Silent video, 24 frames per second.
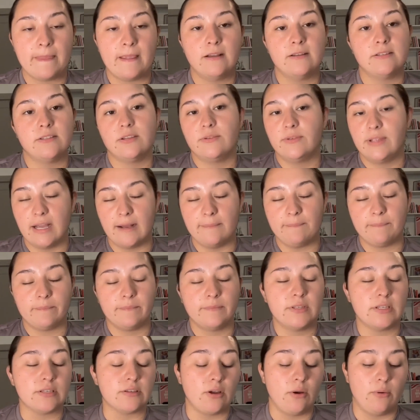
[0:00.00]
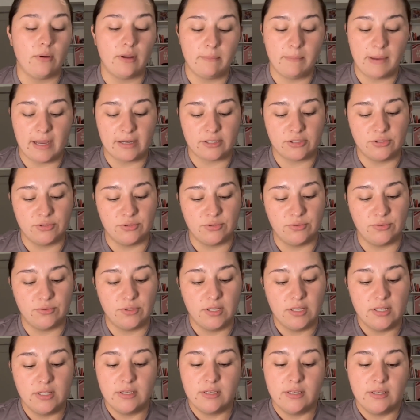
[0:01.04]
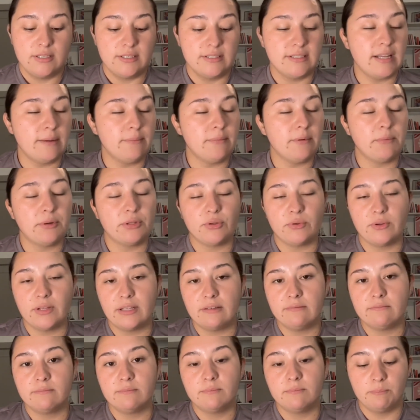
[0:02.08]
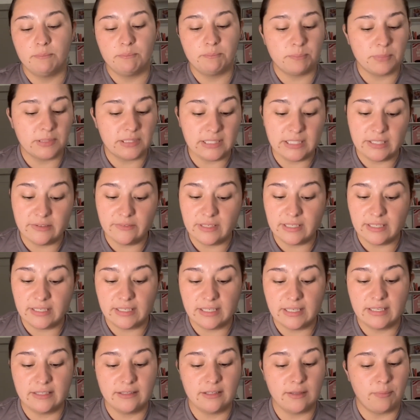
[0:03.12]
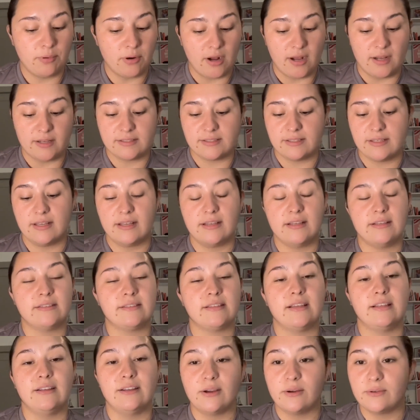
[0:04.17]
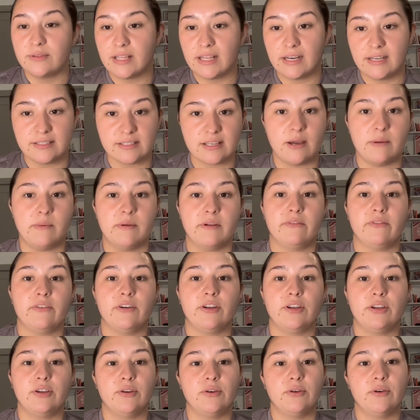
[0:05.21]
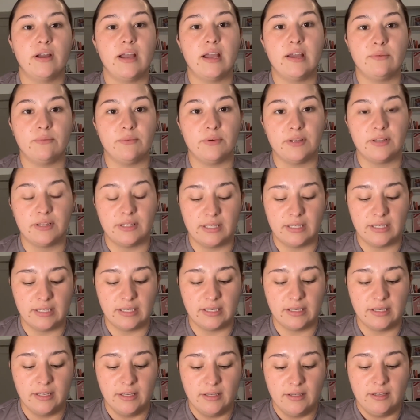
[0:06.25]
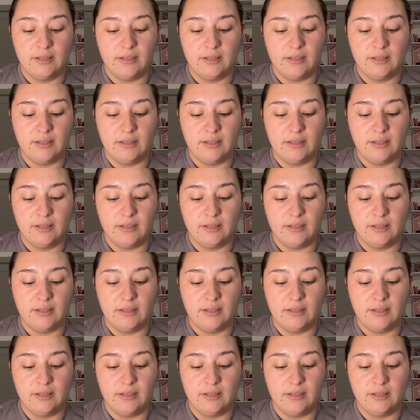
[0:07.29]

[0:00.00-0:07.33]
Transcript: So yeah, just going back to step number 3, believing in the process and know that it's coming for you, and really